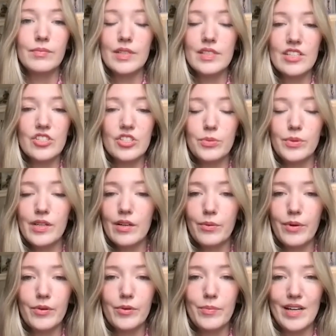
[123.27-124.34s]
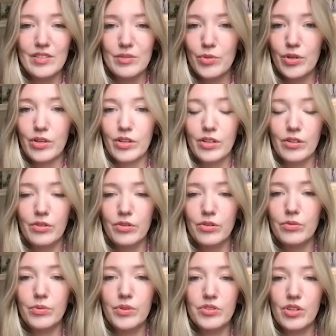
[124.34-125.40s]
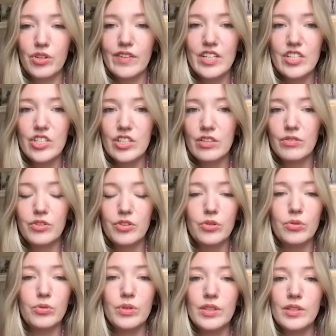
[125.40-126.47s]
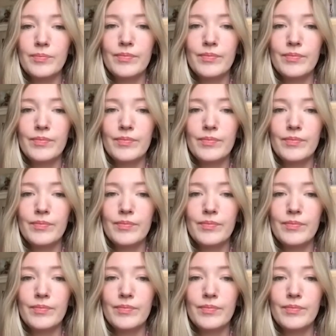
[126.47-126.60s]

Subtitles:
Essentially, we get away with mass murder through the starvation, through